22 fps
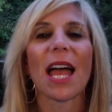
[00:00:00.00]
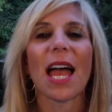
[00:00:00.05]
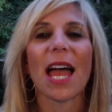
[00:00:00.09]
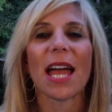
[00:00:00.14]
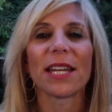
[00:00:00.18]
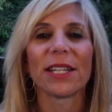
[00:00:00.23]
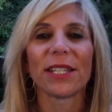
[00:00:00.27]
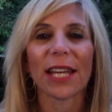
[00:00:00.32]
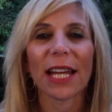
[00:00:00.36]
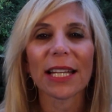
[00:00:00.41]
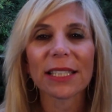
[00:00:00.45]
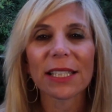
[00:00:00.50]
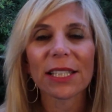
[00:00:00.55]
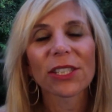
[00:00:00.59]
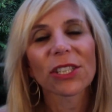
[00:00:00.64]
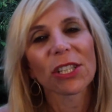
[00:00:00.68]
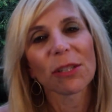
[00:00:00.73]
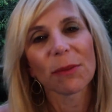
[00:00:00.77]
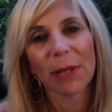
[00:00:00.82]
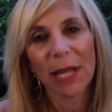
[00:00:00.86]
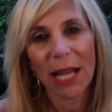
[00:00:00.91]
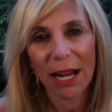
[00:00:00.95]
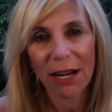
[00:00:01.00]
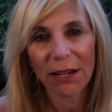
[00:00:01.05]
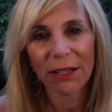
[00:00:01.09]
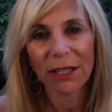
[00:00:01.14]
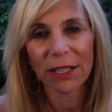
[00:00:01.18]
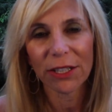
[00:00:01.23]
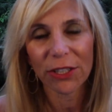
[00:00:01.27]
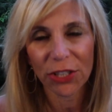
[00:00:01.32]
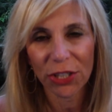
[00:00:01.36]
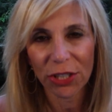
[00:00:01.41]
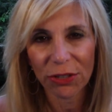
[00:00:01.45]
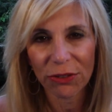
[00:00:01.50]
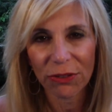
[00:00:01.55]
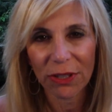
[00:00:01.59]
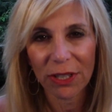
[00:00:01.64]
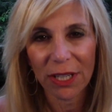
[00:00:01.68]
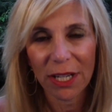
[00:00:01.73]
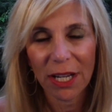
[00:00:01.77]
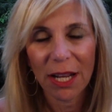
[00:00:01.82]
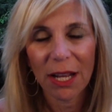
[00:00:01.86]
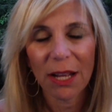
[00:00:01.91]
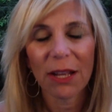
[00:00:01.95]
and yes, it's going to be hard on the
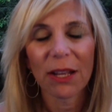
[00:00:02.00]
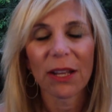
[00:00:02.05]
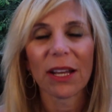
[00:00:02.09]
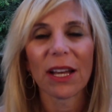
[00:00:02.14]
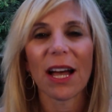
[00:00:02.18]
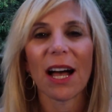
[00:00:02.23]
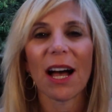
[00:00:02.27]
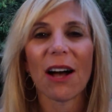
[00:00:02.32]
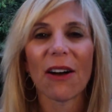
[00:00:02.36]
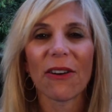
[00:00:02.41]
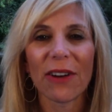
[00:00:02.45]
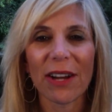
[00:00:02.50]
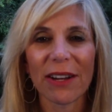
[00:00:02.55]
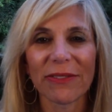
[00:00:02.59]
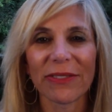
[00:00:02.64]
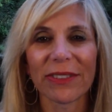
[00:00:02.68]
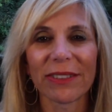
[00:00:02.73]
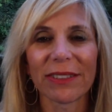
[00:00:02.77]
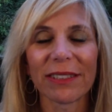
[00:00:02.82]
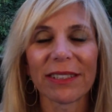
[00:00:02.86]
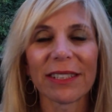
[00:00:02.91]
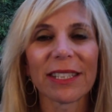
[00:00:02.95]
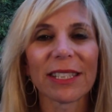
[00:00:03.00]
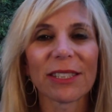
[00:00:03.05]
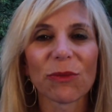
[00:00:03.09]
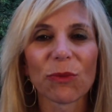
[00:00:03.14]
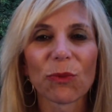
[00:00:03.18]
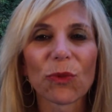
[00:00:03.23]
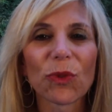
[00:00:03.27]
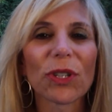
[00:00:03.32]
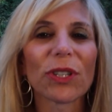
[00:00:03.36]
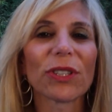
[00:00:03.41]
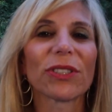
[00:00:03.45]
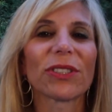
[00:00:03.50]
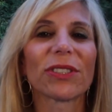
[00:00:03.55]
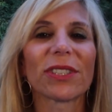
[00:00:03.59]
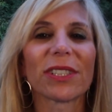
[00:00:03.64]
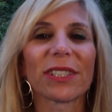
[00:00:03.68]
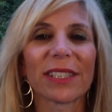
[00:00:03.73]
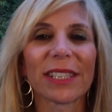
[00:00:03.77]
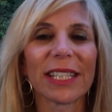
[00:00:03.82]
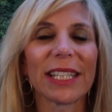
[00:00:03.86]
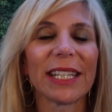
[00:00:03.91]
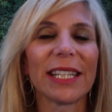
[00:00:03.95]
children. However, it's worse
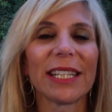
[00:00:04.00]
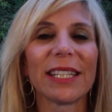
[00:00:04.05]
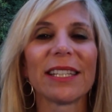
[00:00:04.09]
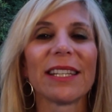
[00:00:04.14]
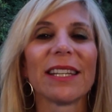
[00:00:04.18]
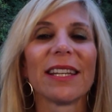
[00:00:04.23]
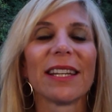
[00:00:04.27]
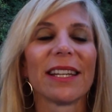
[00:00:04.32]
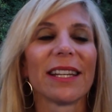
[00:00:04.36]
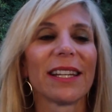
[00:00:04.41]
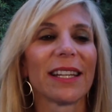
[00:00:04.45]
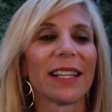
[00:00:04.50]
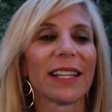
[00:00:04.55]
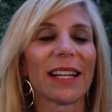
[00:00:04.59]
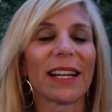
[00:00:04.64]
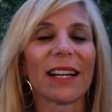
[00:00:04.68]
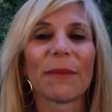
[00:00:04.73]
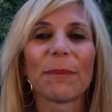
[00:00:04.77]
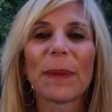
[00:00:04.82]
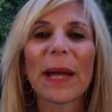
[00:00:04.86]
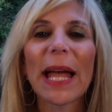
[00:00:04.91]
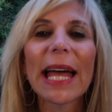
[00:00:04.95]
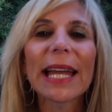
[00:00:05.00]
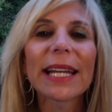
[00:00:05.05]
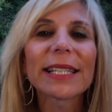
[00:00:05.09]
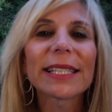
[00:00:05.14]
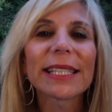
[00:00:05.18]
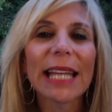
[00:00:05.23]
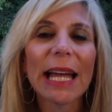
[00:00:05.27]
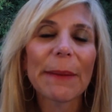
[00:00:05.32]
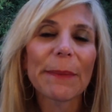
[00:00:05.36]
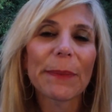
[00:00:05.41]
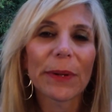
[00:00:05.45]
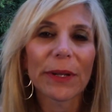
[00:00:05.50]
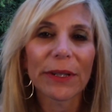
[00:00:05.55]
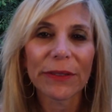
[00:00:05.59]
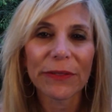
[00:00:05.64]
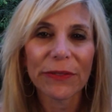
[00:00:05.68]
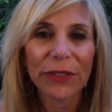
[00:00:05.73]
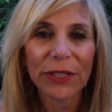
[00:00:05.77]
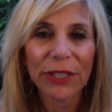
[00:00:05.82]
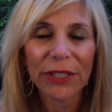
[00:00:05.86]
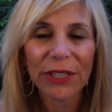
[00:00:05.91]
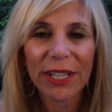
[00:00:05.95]
to lead a bad example
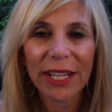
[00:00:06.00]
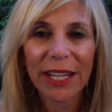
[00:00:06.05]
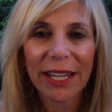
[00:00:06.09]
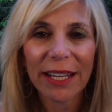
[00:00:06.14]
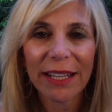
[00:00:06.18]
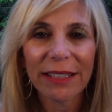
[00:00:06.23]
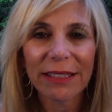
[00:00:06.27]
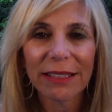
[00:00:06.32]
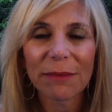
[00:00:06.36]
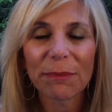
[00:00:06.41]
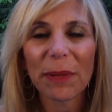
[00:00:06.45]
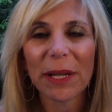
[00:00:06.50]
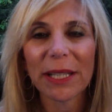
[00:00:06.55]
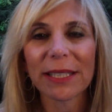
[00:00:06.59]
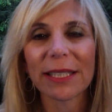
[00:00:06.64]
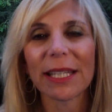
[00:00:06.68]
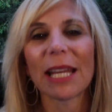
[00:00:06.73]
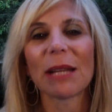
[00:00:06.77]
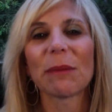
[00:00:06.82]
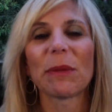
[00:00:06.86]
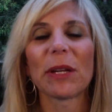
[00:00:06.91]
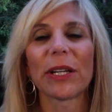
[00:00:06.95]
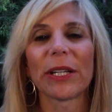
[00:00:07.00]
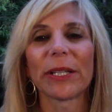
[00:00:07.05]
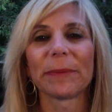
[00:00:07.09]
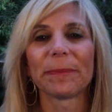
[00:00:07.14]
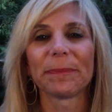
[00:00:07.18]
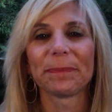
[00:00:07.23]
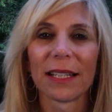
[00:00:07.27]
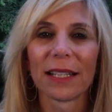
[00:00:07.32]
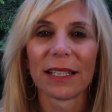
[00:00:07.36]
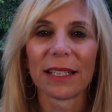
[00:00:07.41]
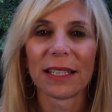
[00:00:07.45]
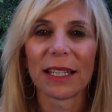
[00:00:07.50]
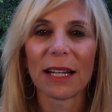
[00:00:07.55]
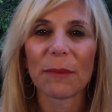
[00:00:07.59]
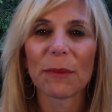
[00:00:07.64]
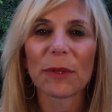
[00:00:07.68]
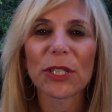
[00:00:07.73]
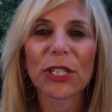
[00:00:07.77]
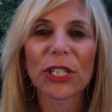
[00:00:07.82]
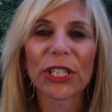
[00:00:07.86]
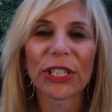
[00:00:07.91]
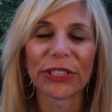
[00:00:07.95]
for your kids by staying married.
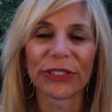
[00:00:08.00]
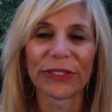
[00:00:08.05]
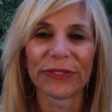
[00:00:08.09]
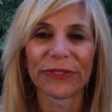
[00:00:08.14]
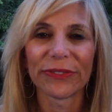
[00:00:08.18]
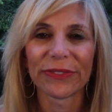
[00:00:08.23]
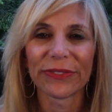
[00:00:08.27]
Number two,